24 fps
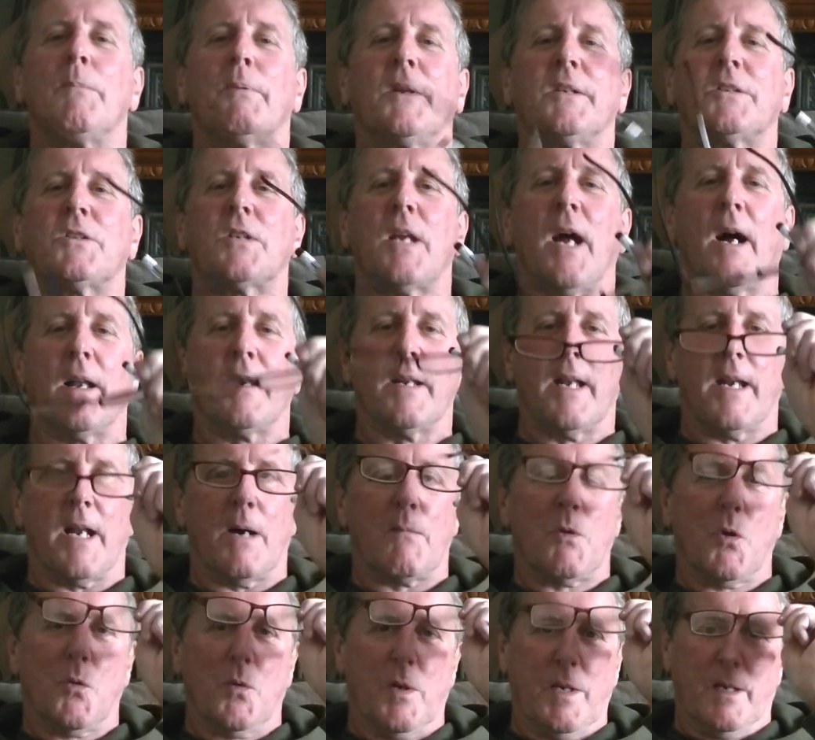bits here and then I'm
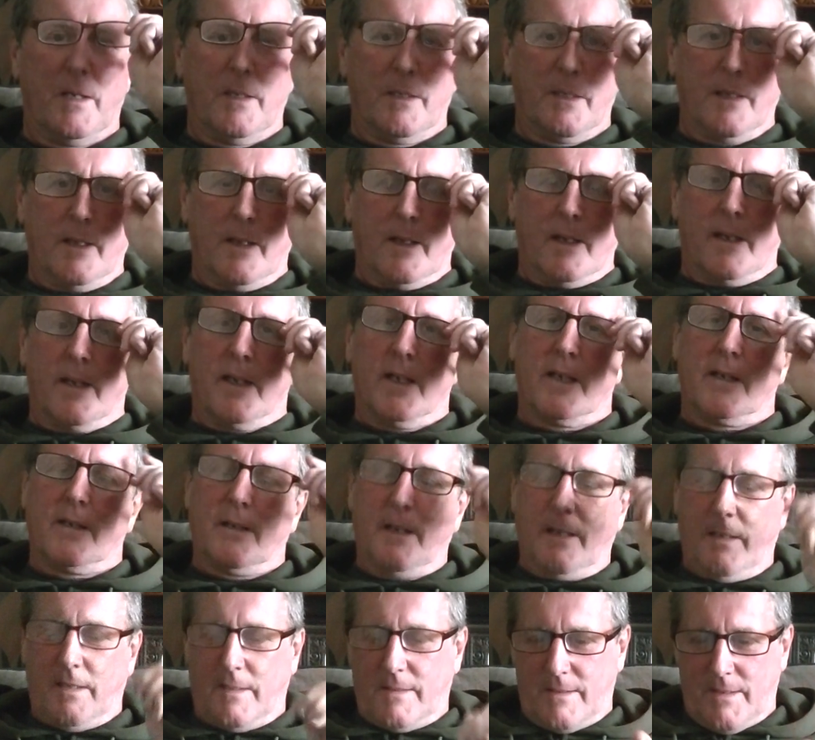away.
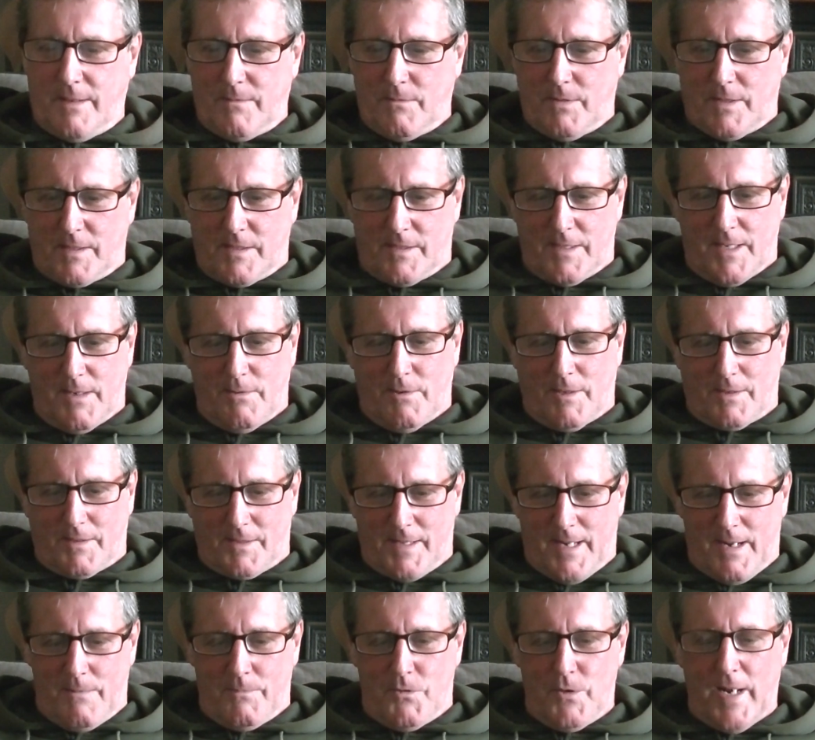And we'll see what's
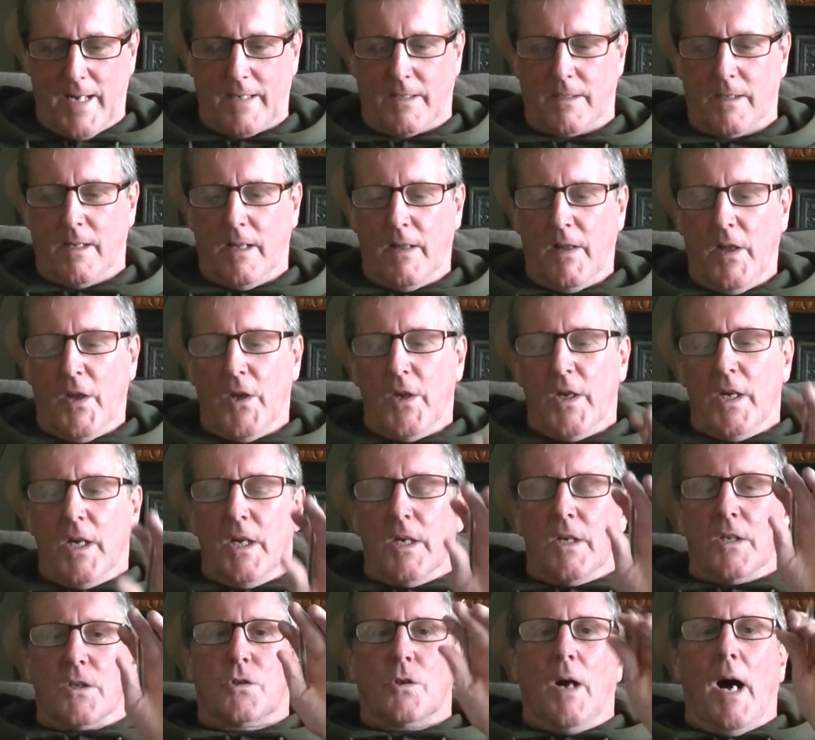happening. Right.
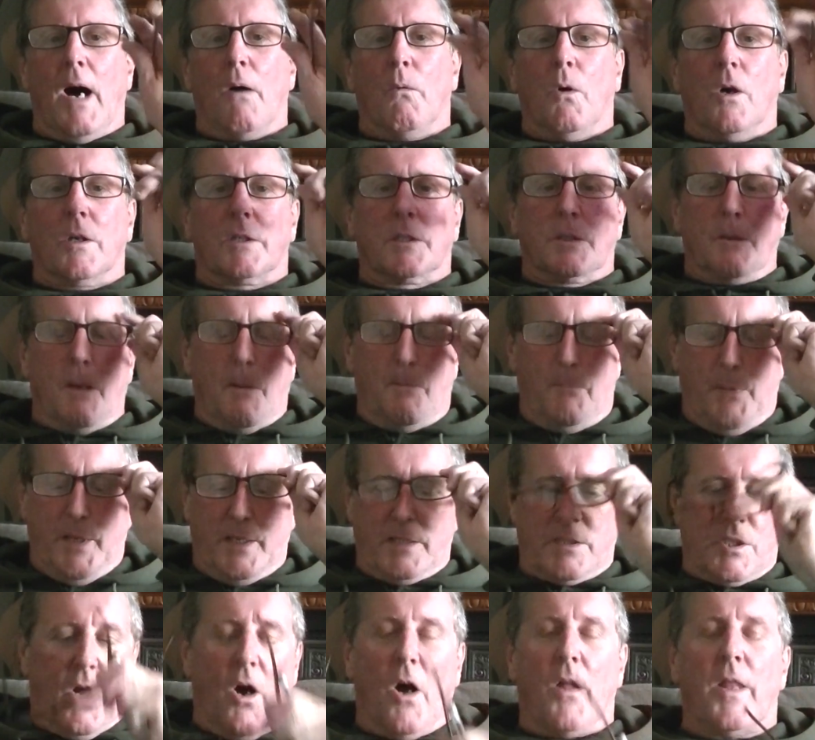So I watch a
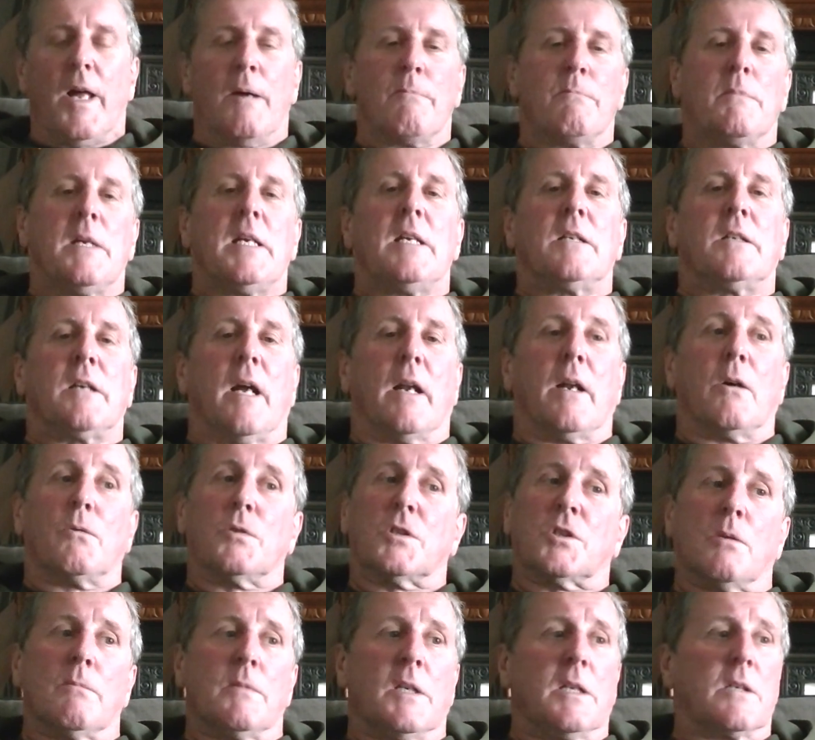bits of other media. Now
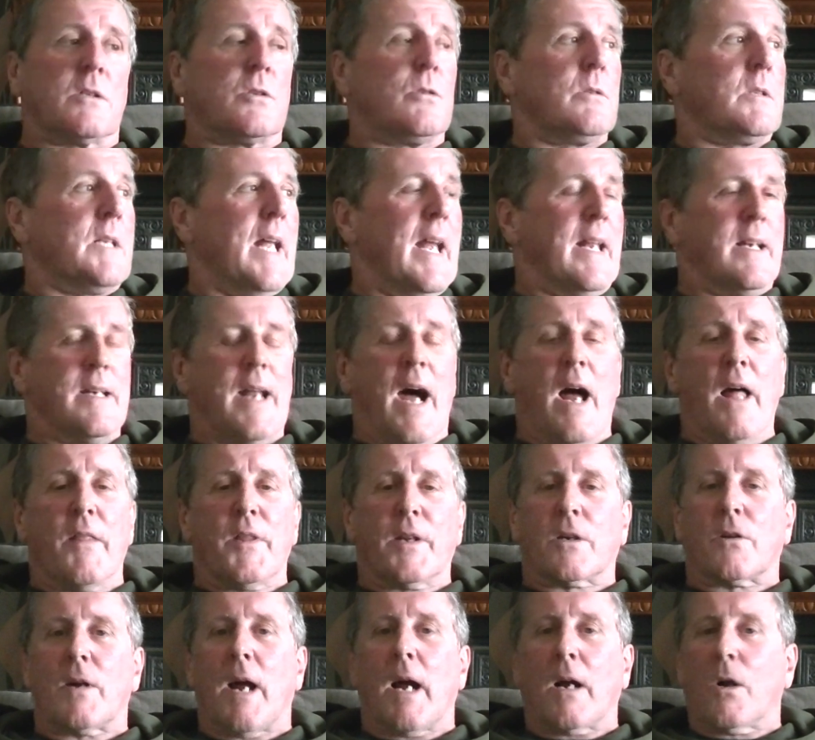some of you out there now,
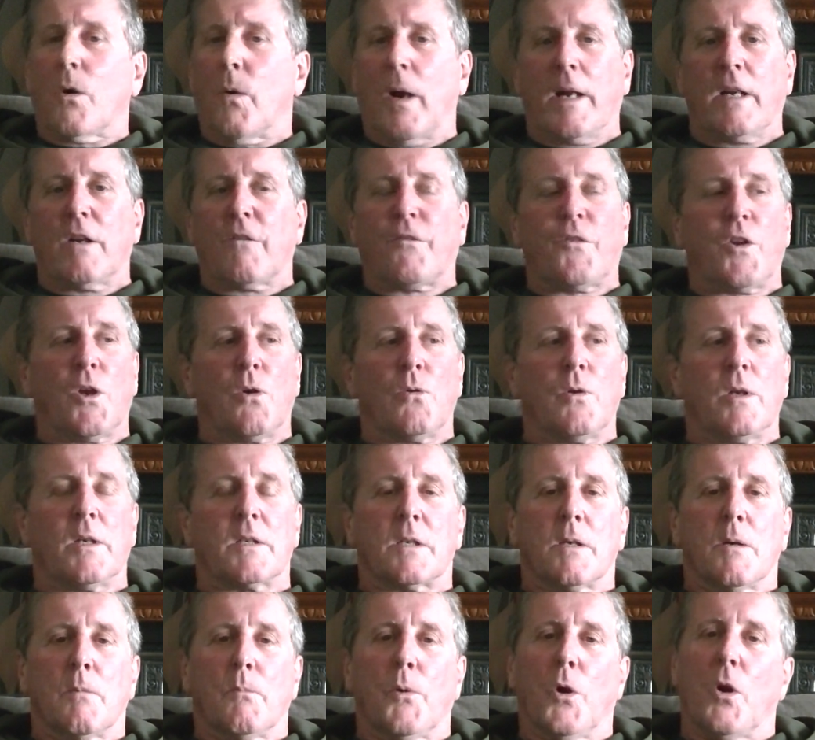they crack quite a few years,
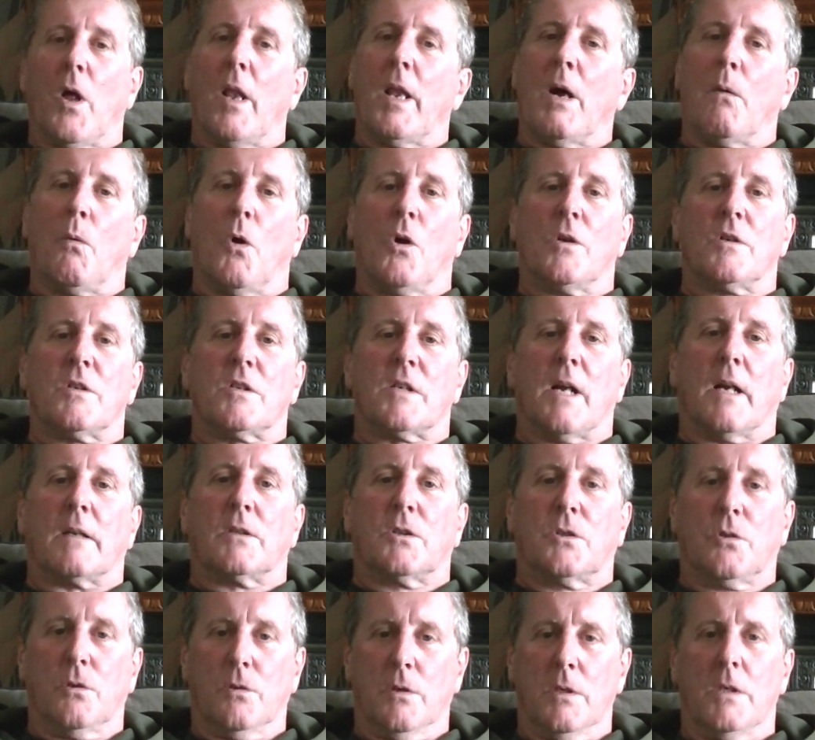but other ones that
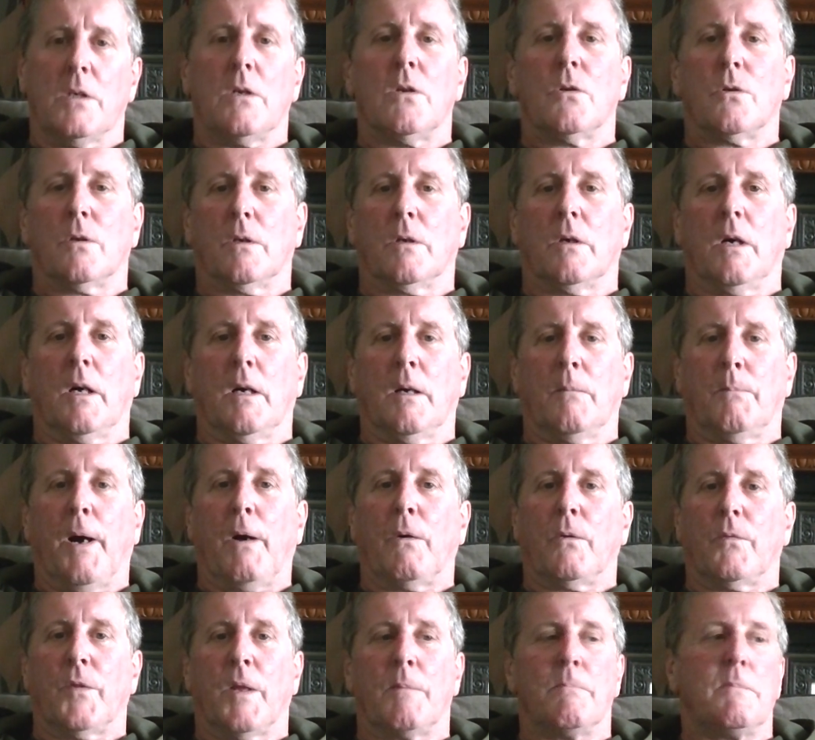don't know
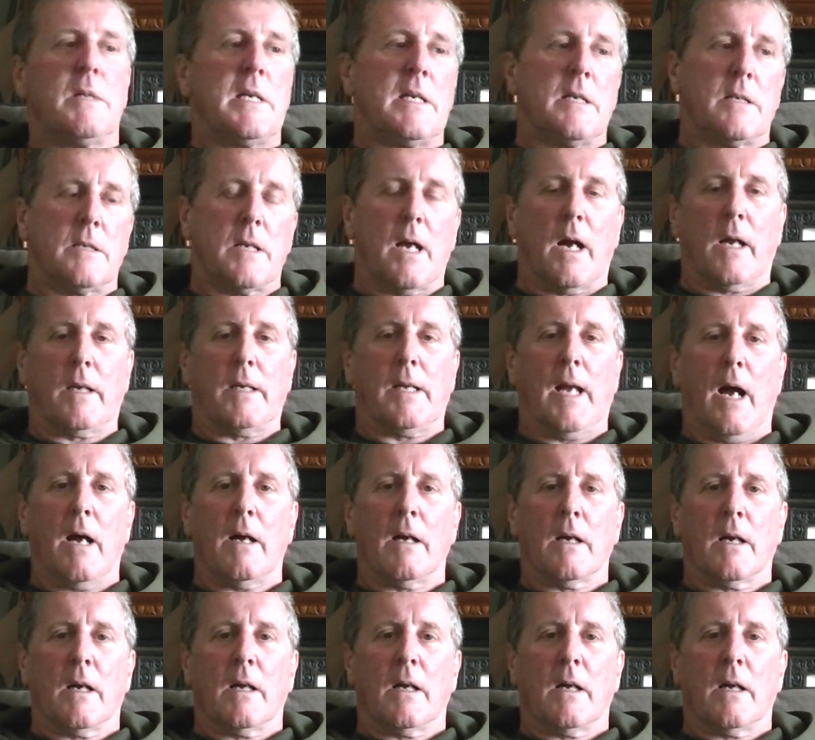about the media here,